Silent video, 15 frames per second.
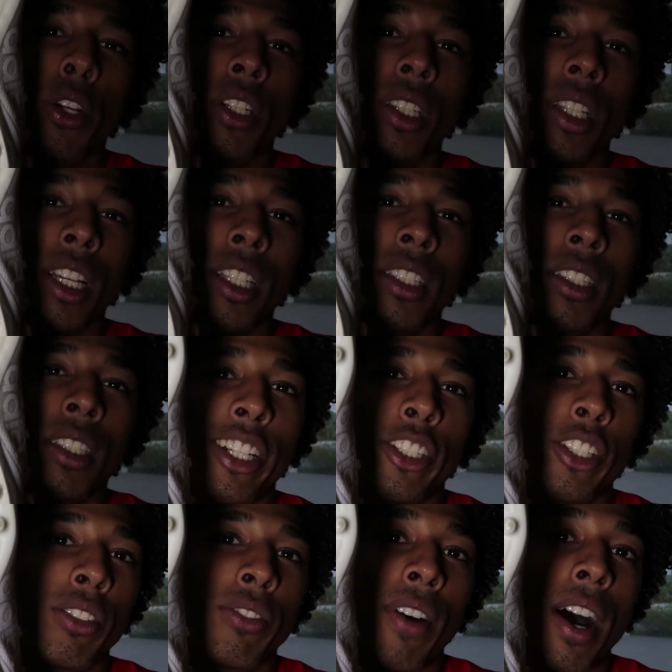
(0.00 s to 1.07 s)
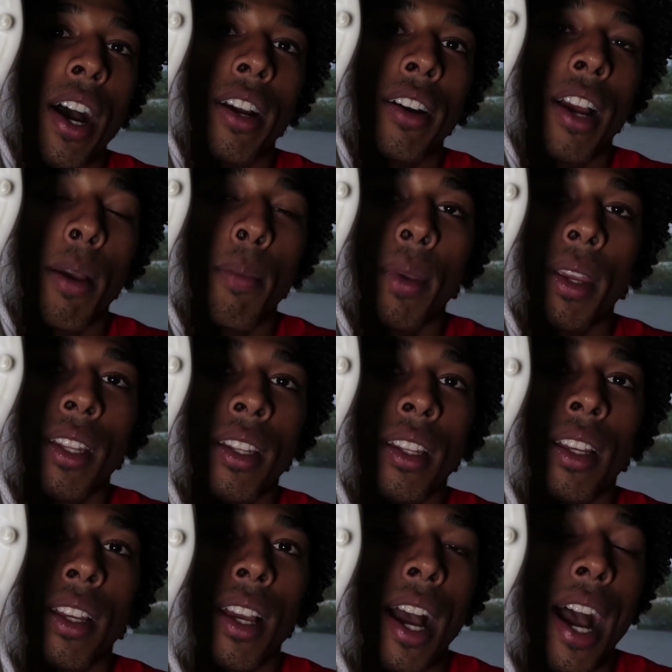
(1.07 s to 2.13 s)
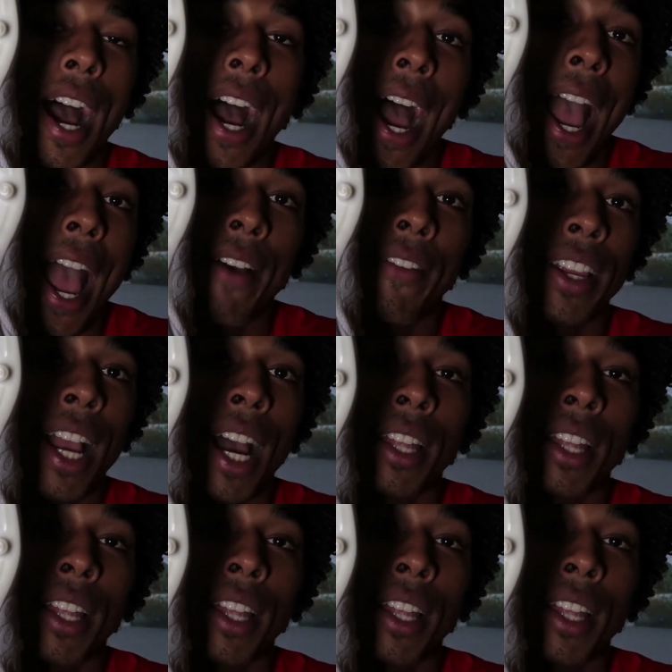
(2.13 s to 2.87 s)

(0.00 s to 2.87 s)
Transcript: their cleats. It's just fire. I mean, I haven't